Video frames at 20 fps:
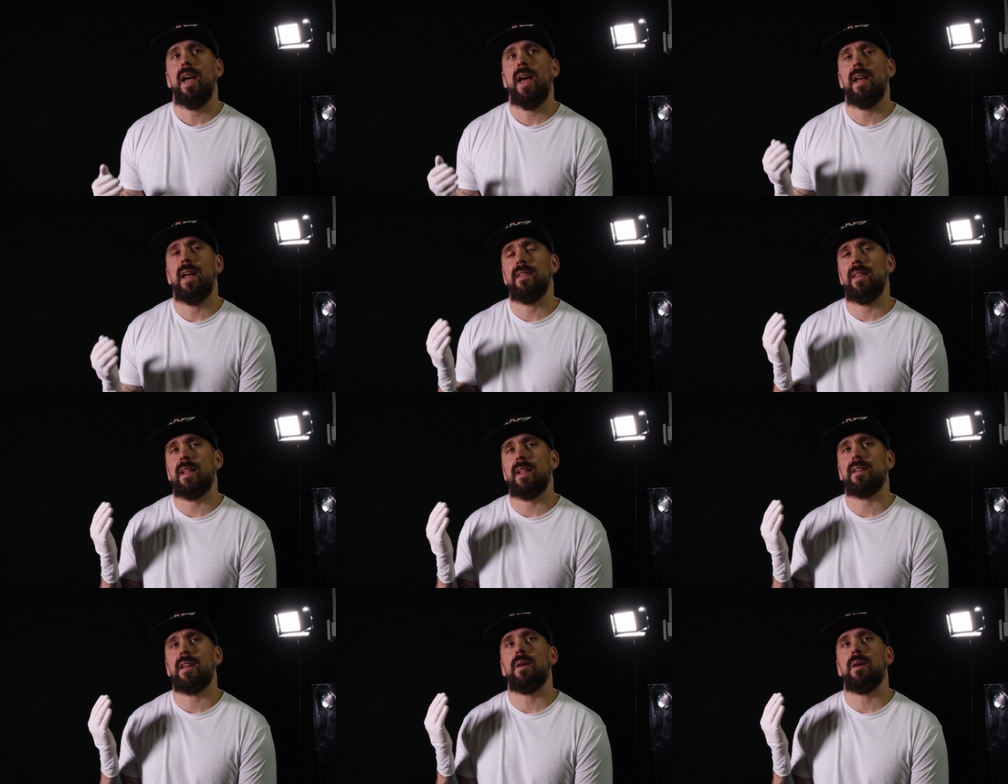
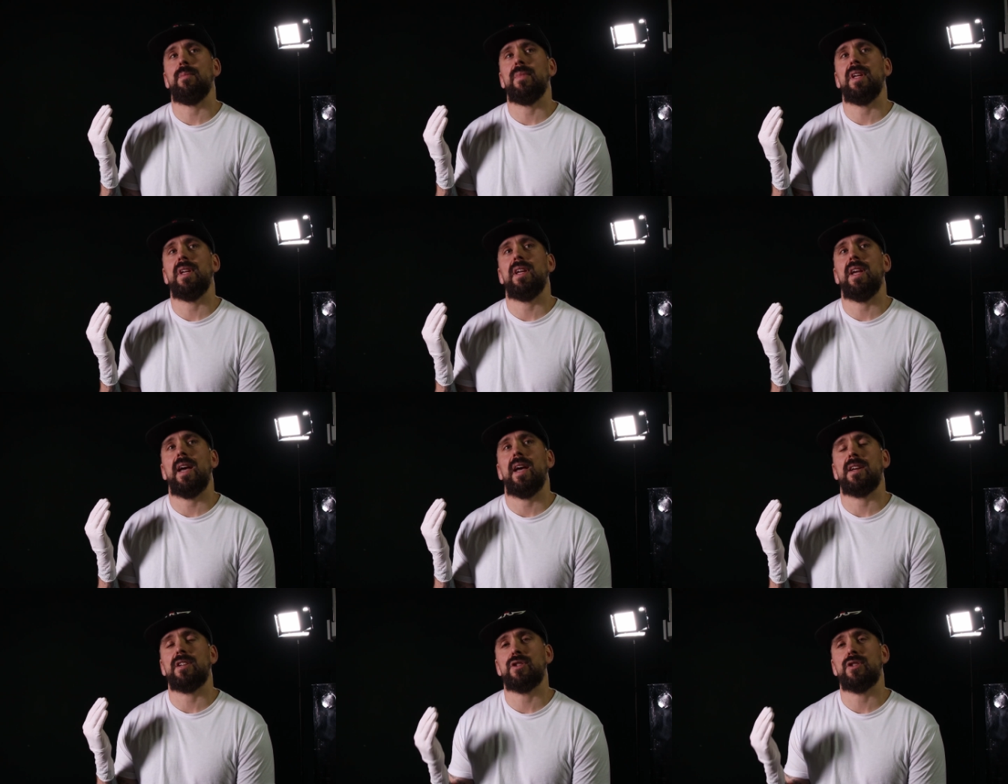and that can
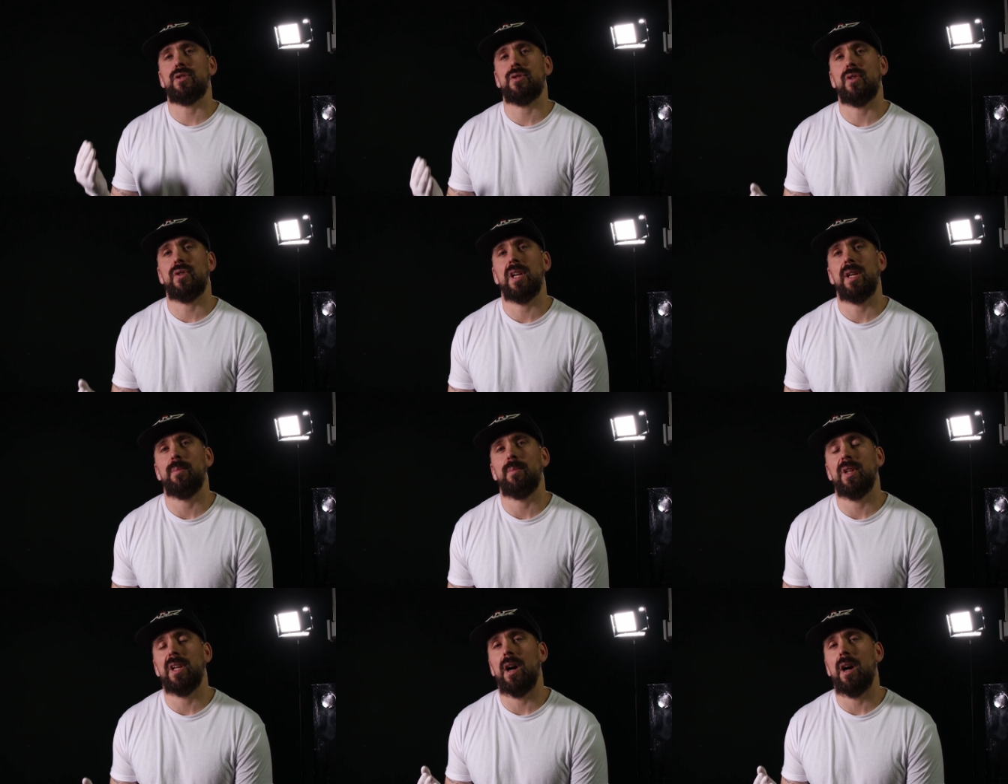be
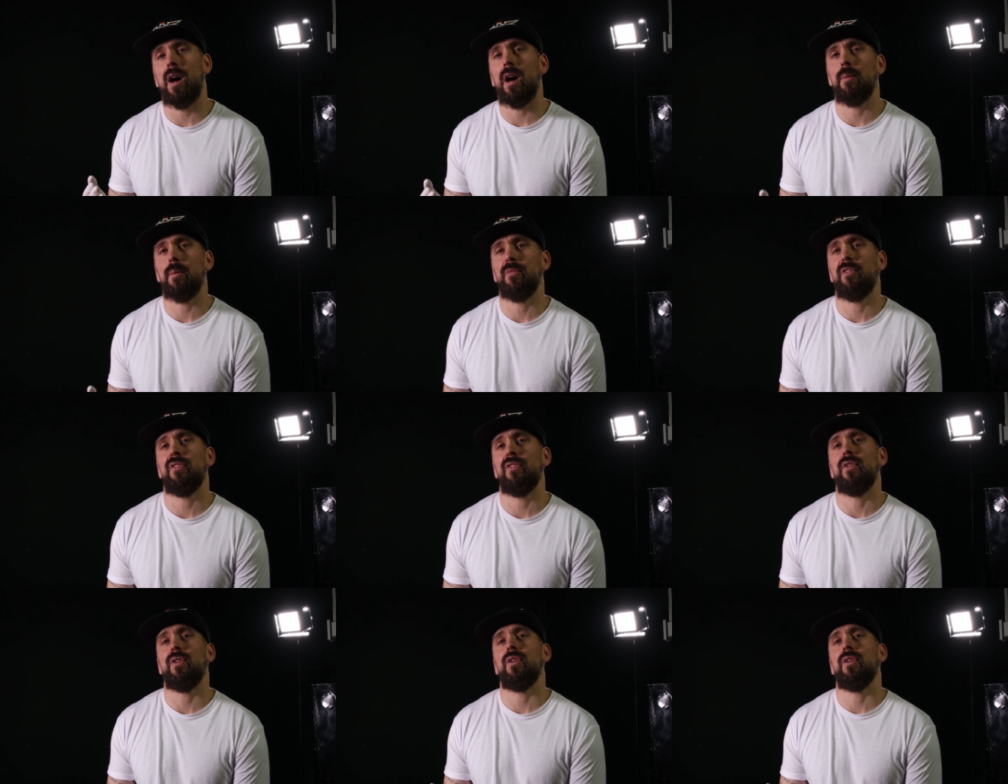extremely
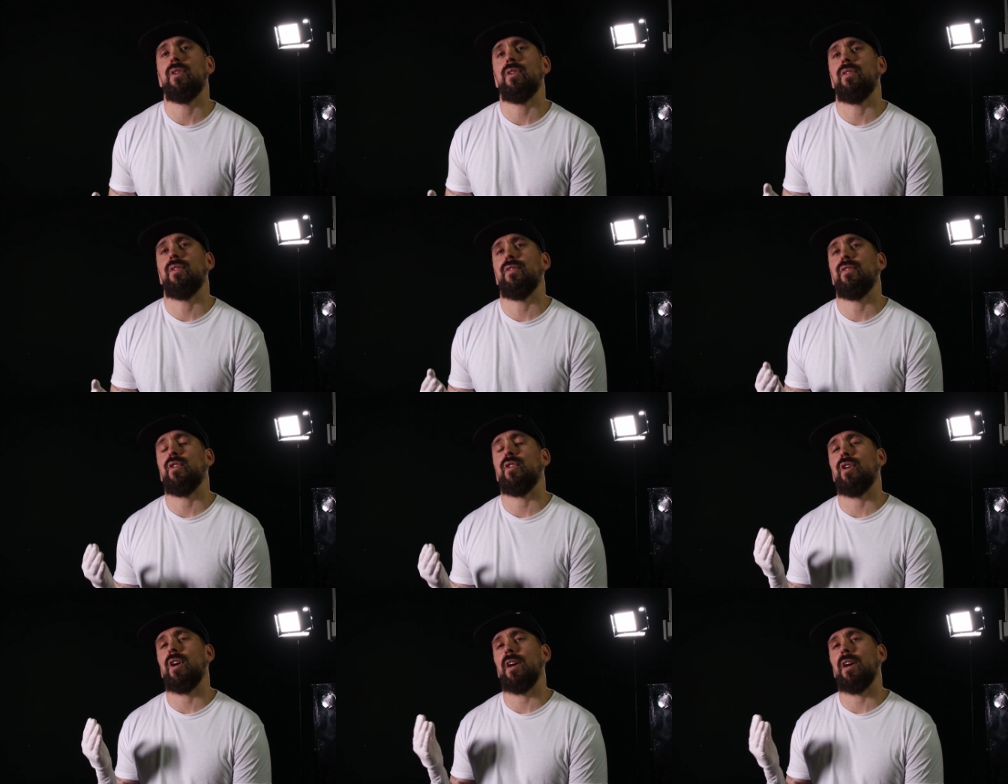harmful
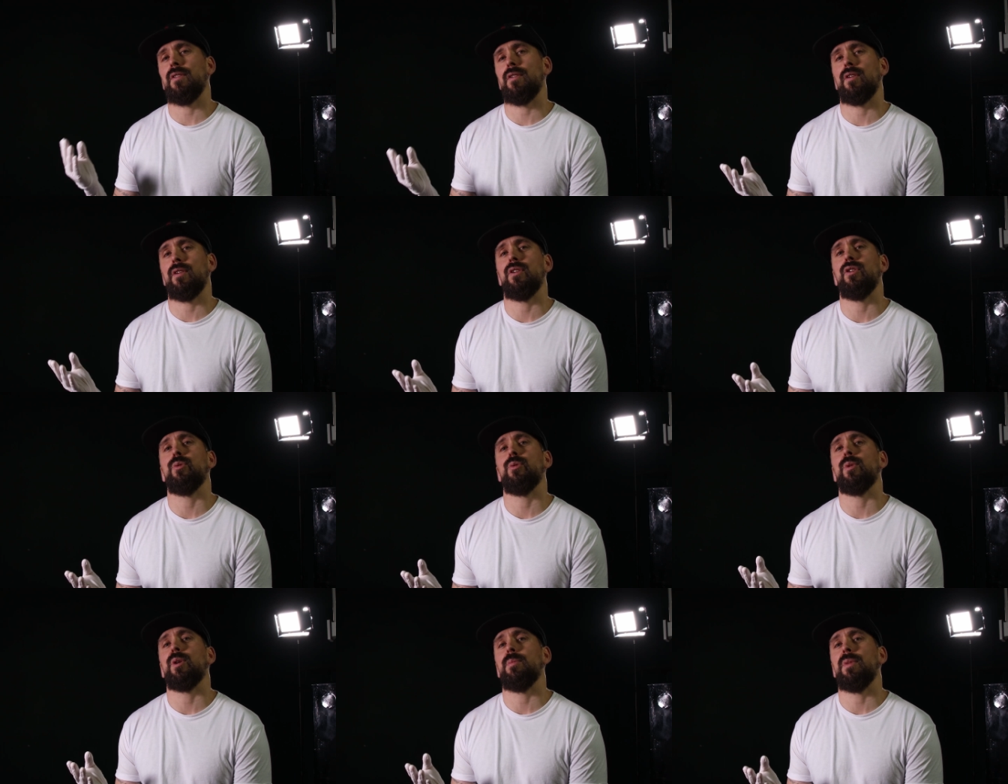for other
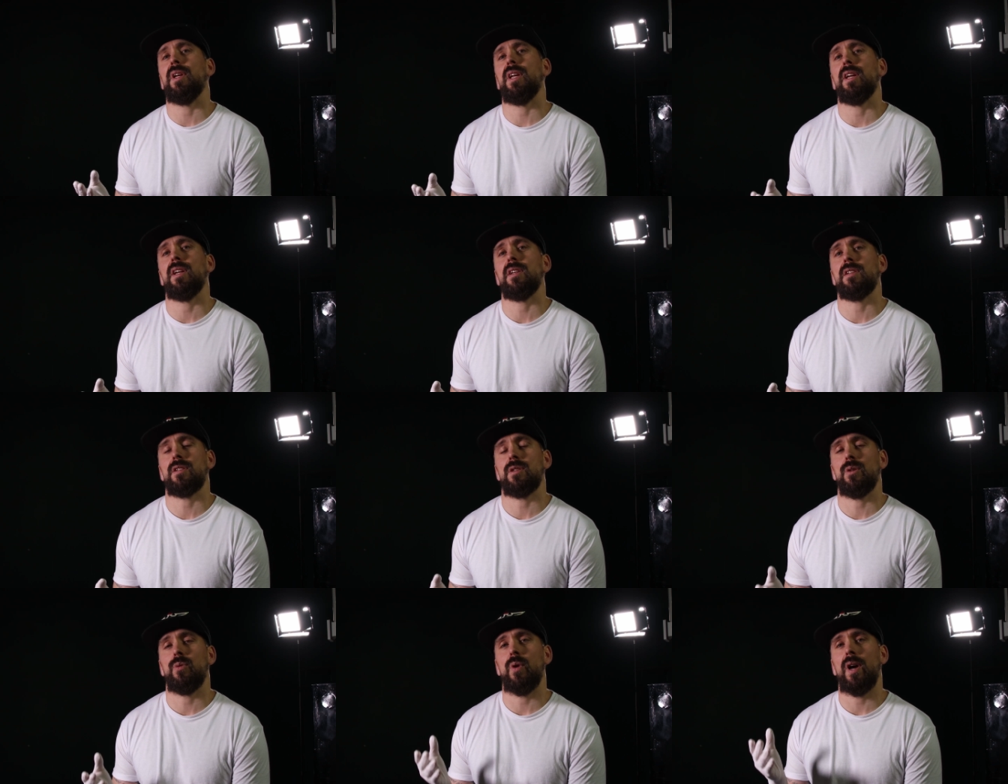human
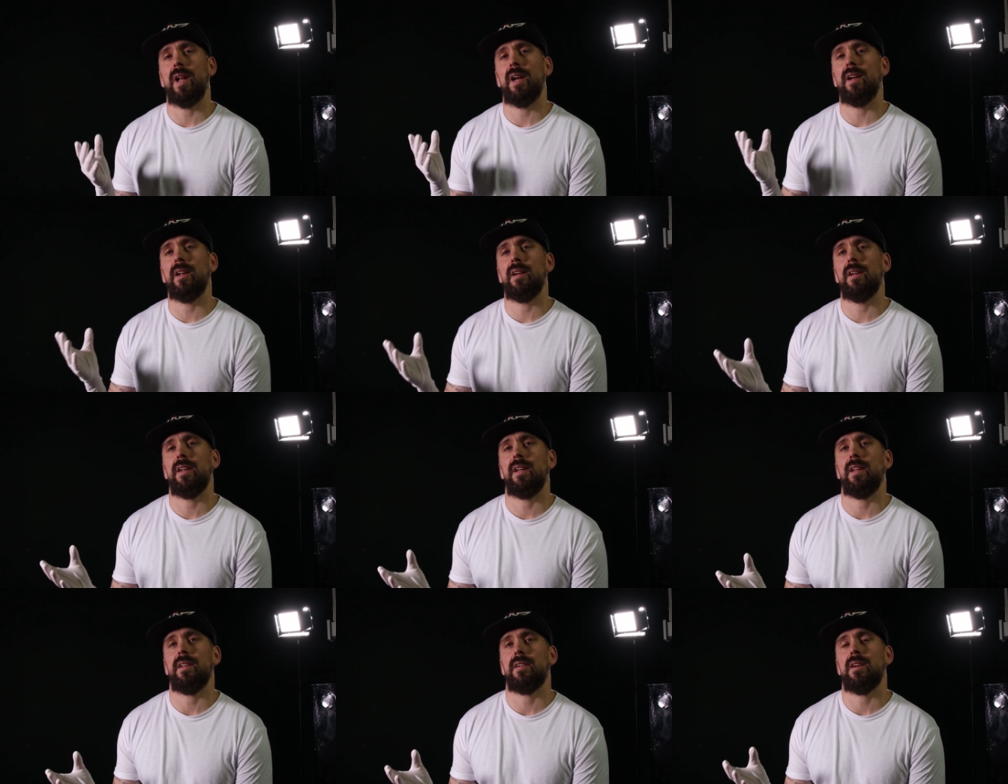beings when
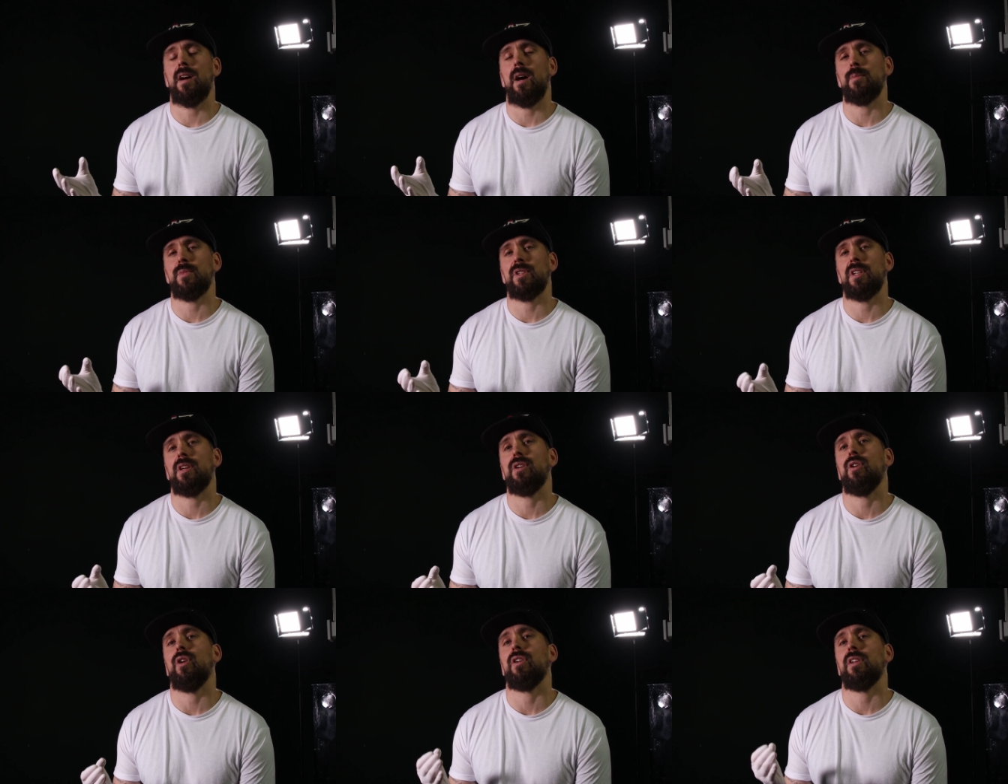it
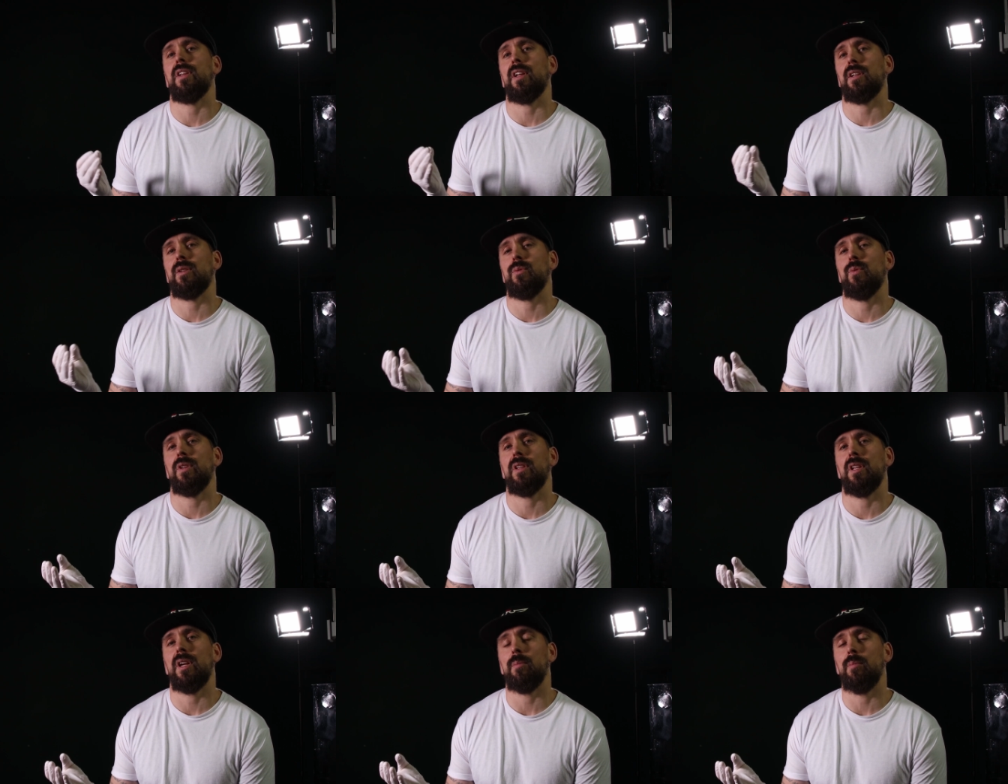comes in contact
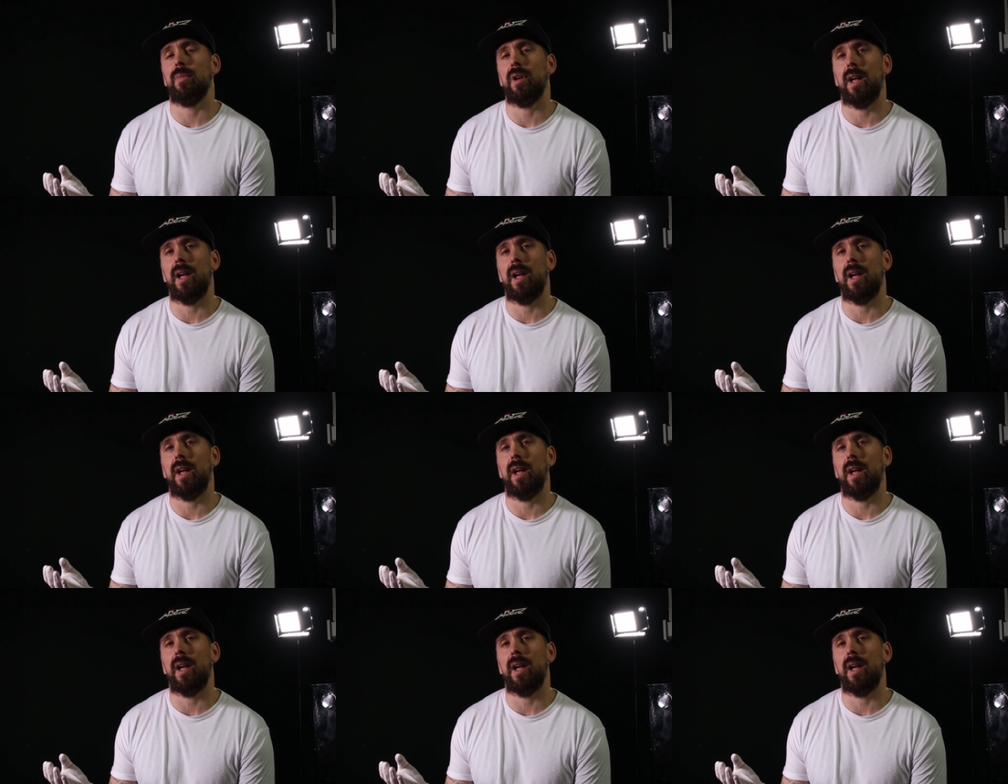with their